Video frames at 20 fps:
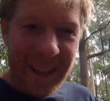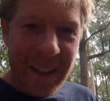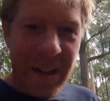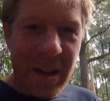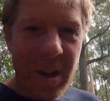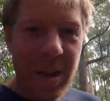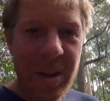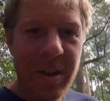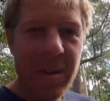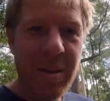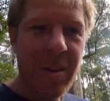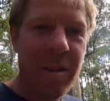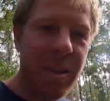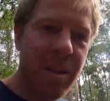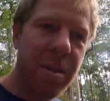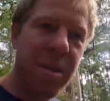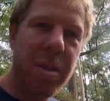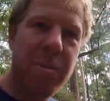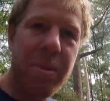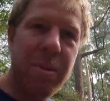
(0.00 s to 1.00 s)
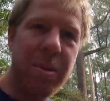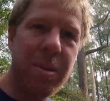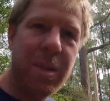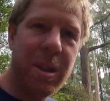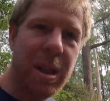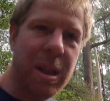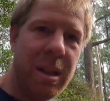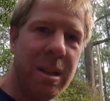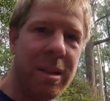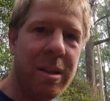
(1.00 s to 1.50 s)
No
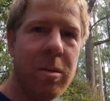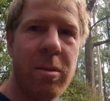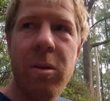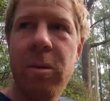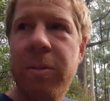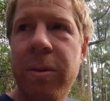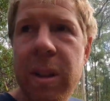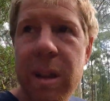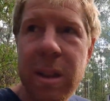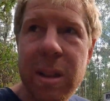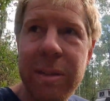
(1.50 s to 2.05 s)
nibbles, and it's awfully